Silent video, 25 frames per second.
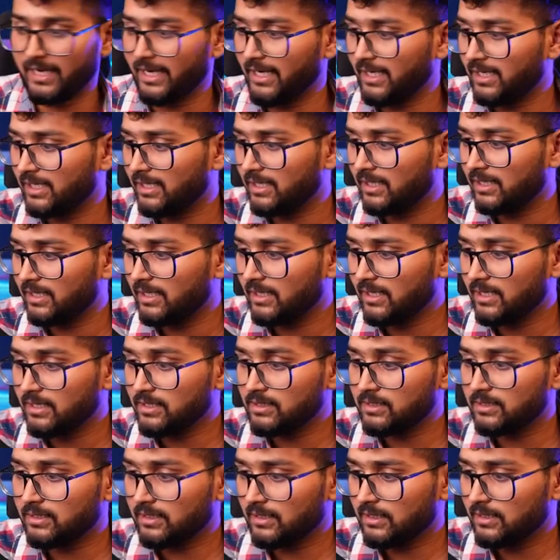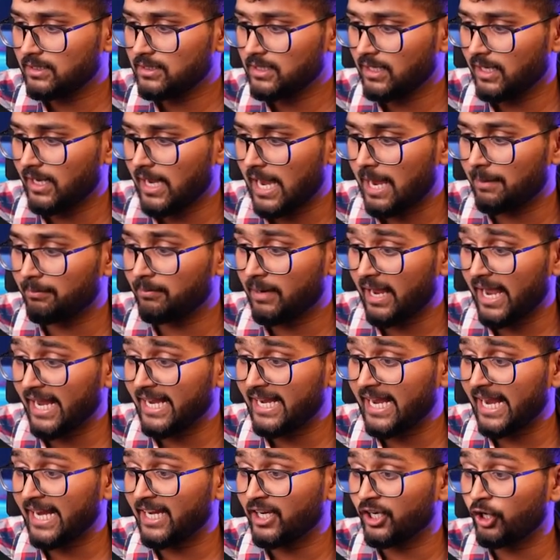right? See, I'm
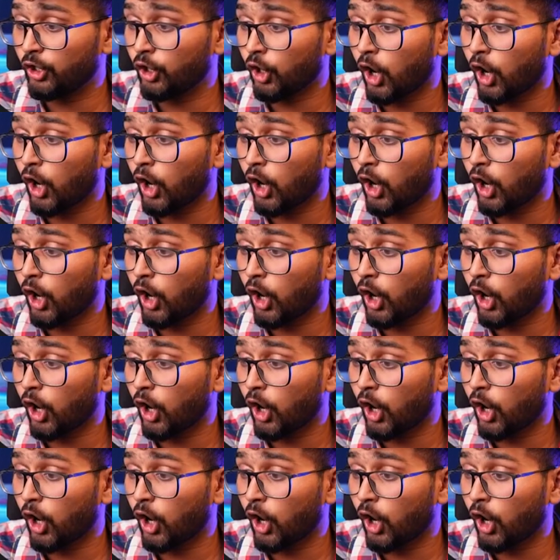again